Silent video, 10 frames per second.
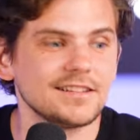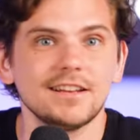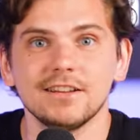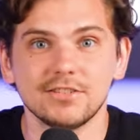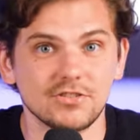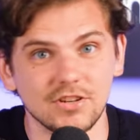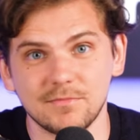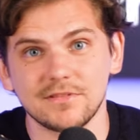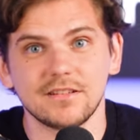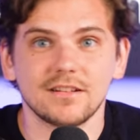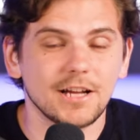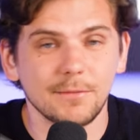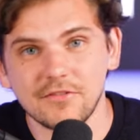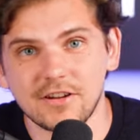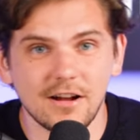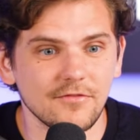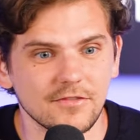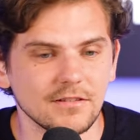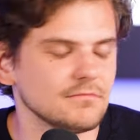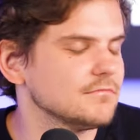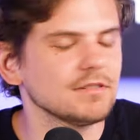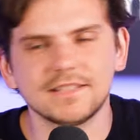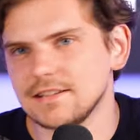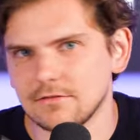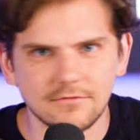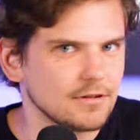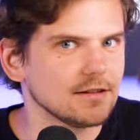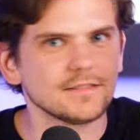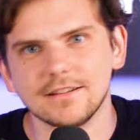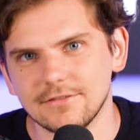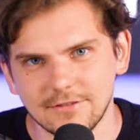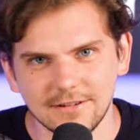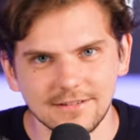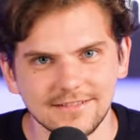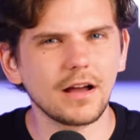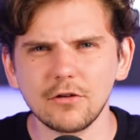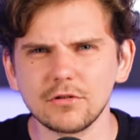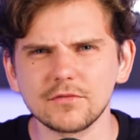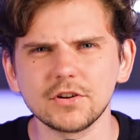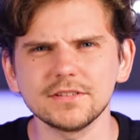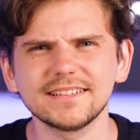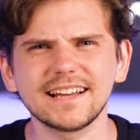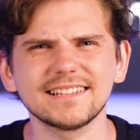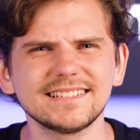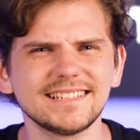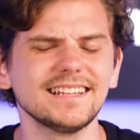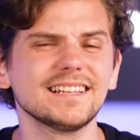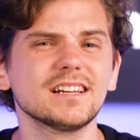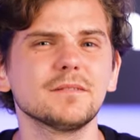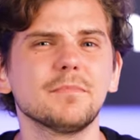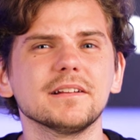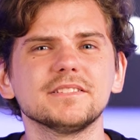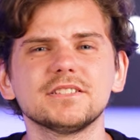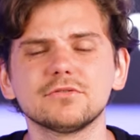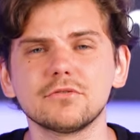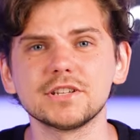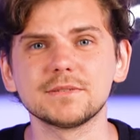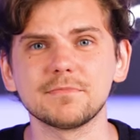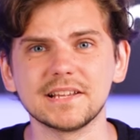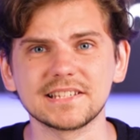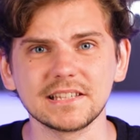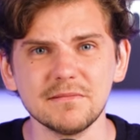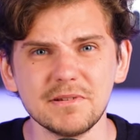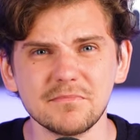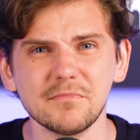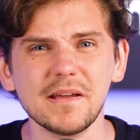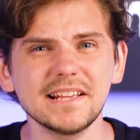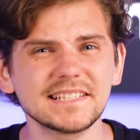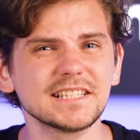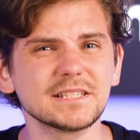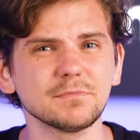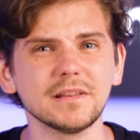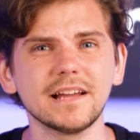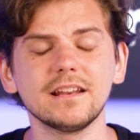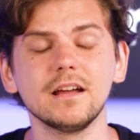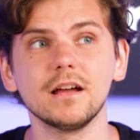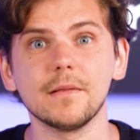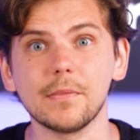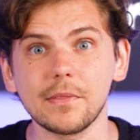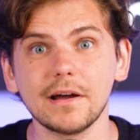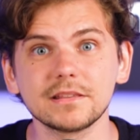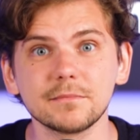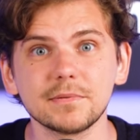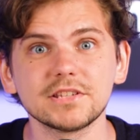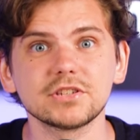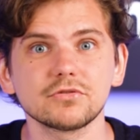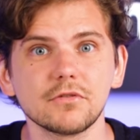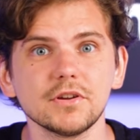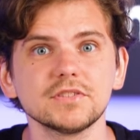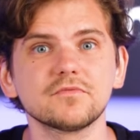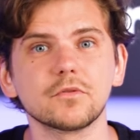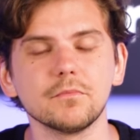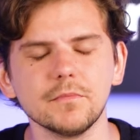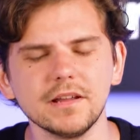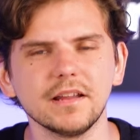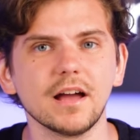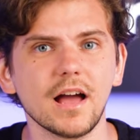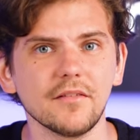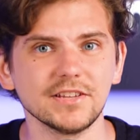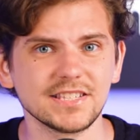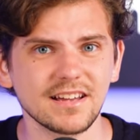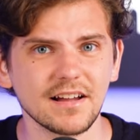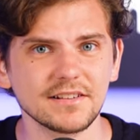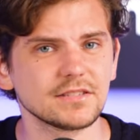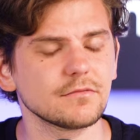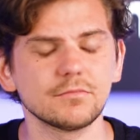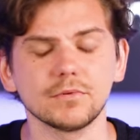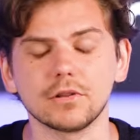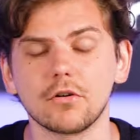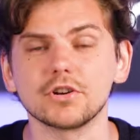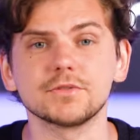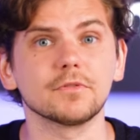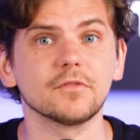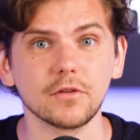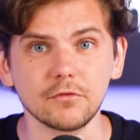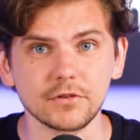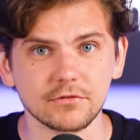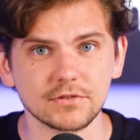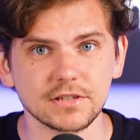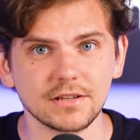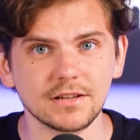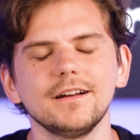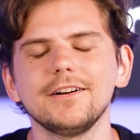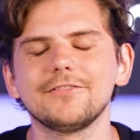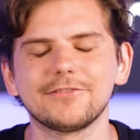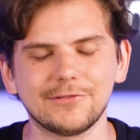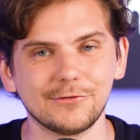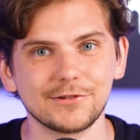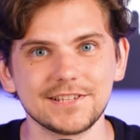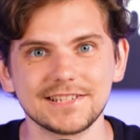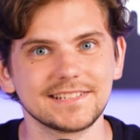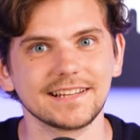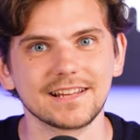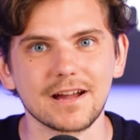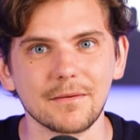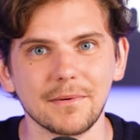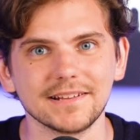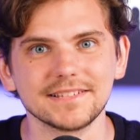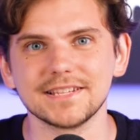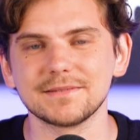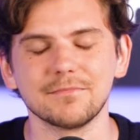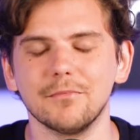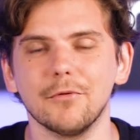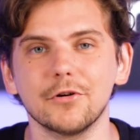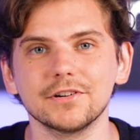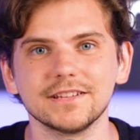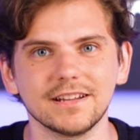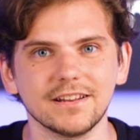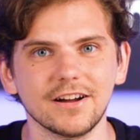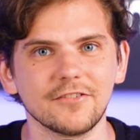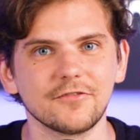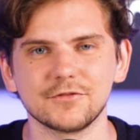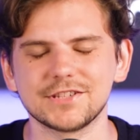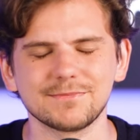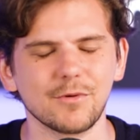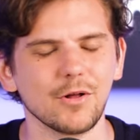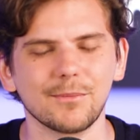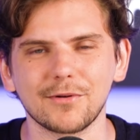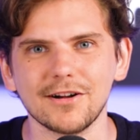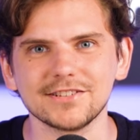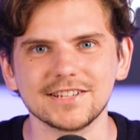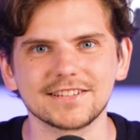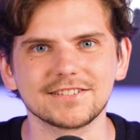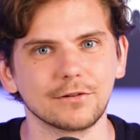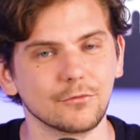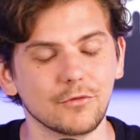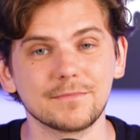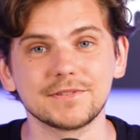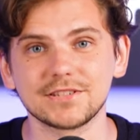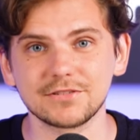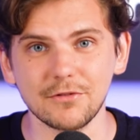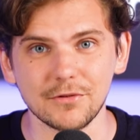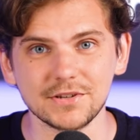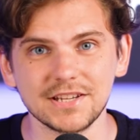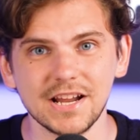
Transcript: it's cheaper than a cup of coffee, et cetera, et cetera. However, that ten gigabyte storage space limit makes this plan not the best choice for media-heavy sites or large portfolios. Of course, ten gigabytes is more than enough for small projects or web stores,